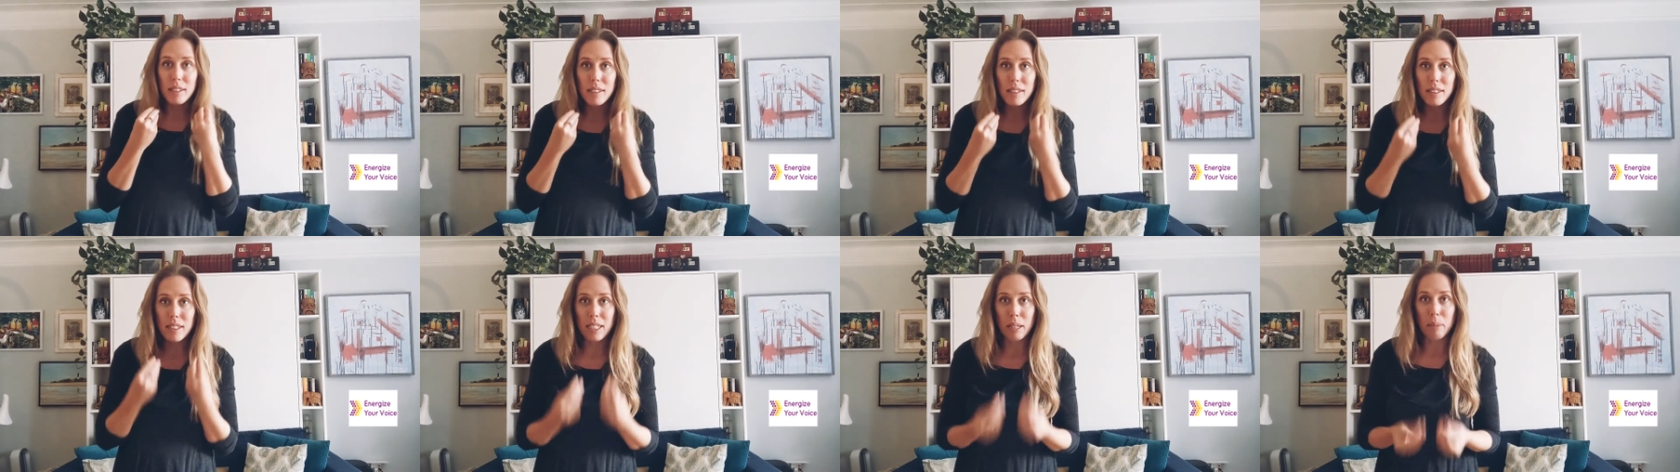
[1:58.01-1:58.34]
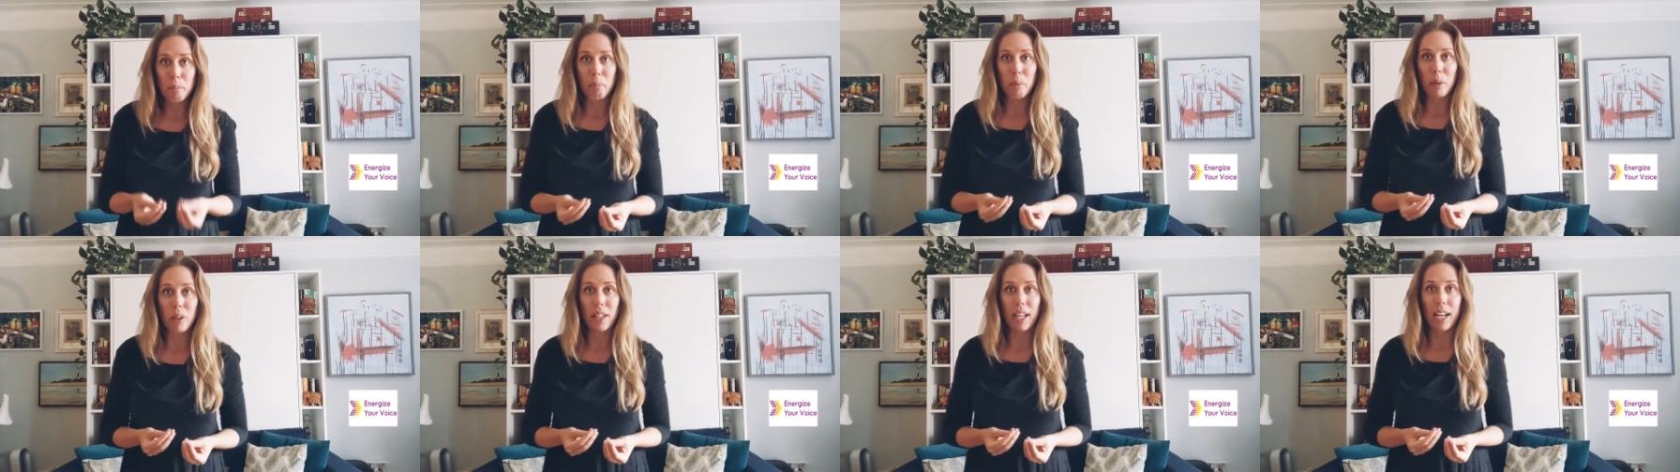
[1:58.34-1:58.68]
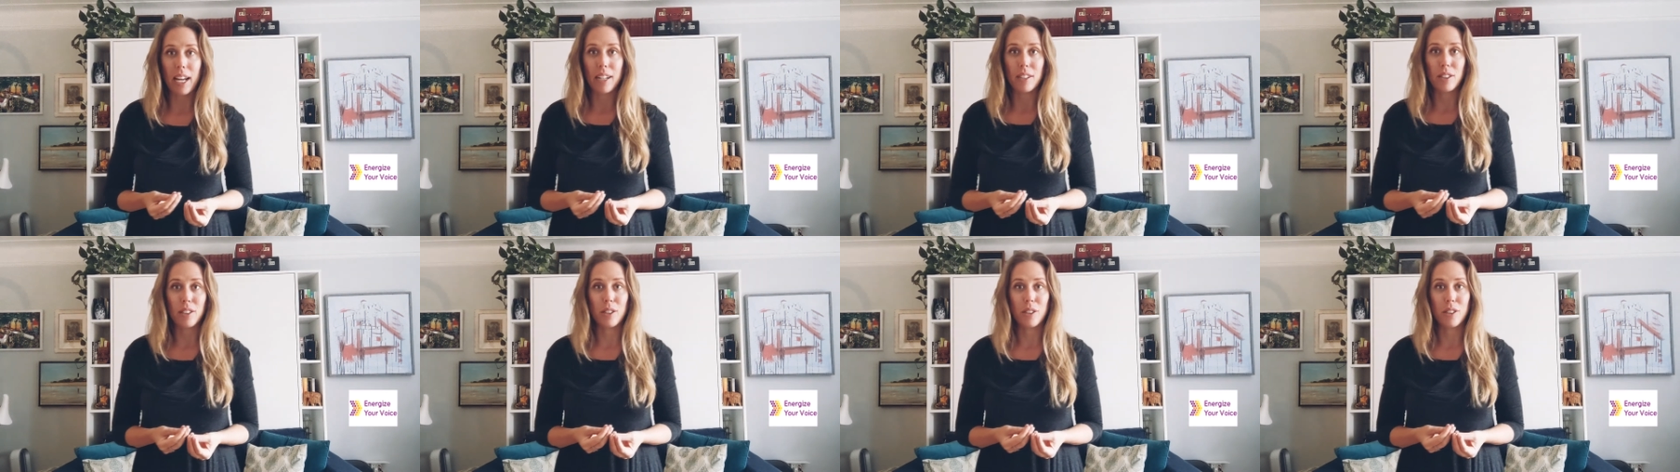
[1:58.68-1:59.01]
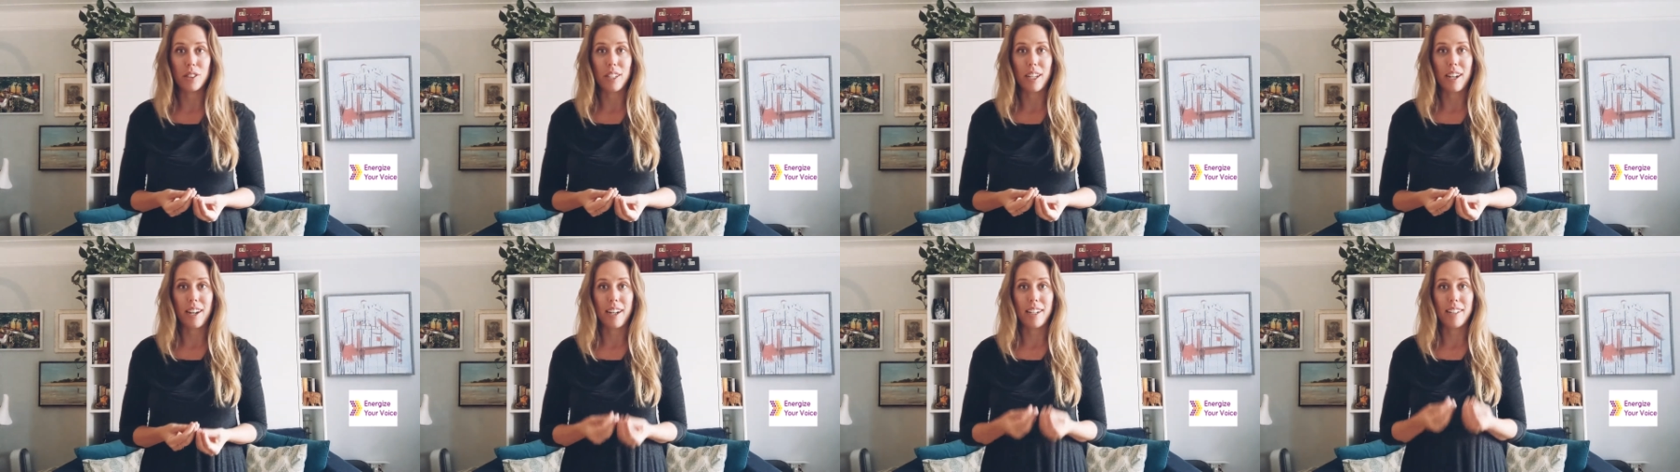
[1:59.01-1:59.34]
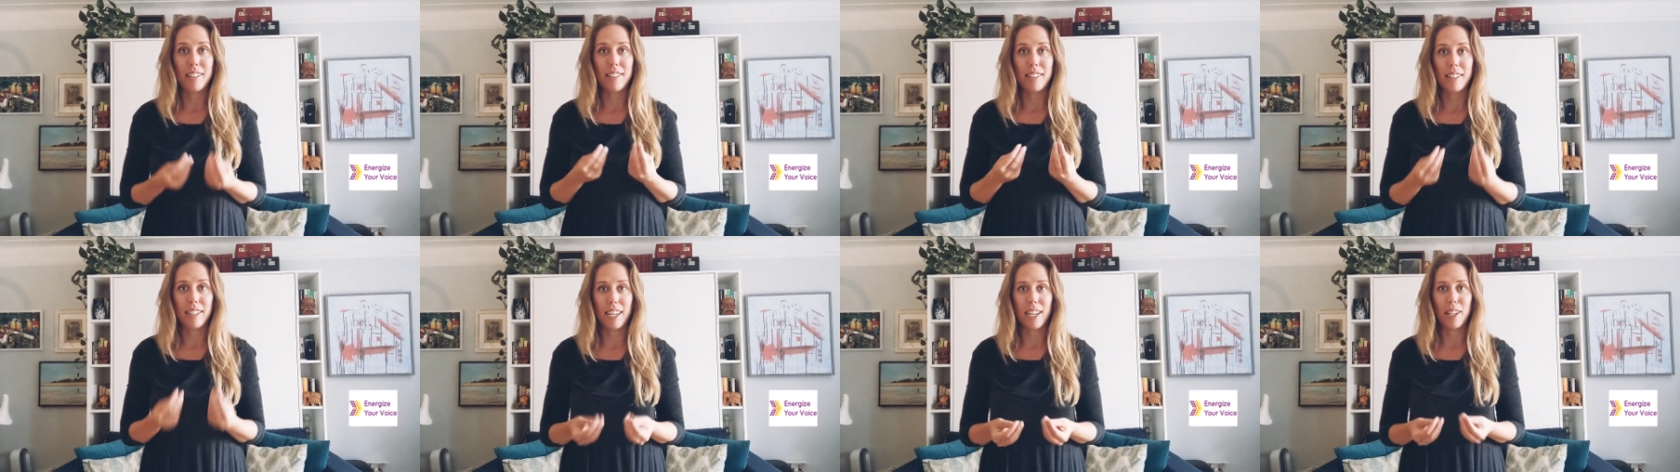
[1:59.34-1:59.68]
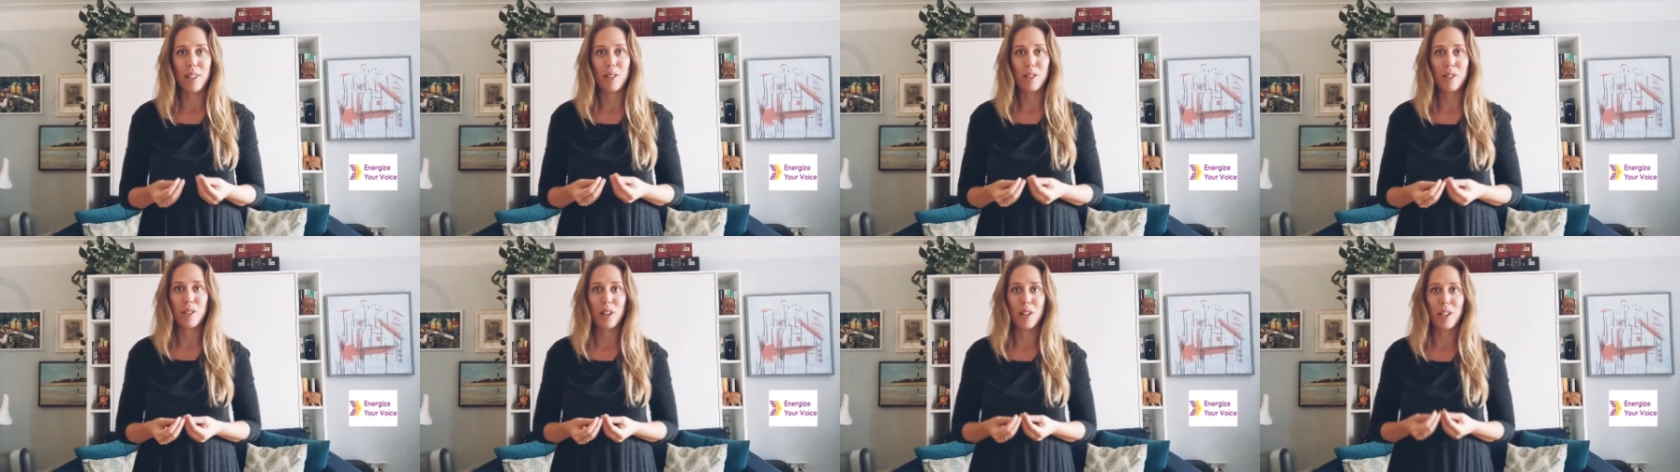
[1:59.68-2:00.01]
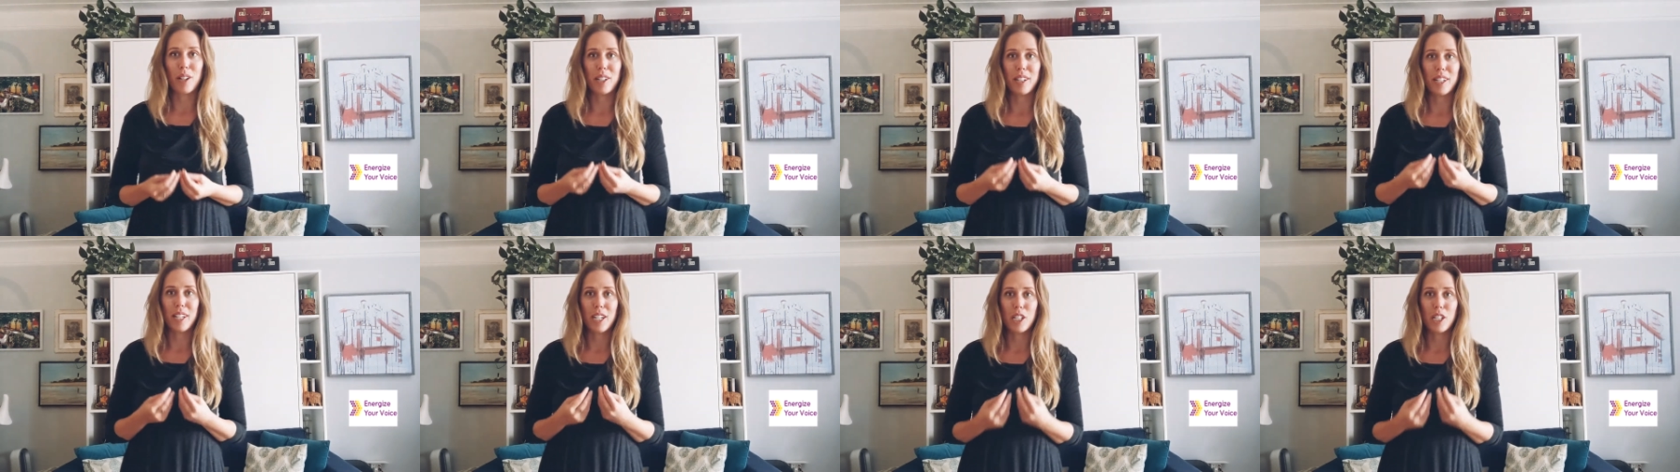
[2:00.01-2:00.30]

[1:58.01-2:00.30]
simple exercise to get you started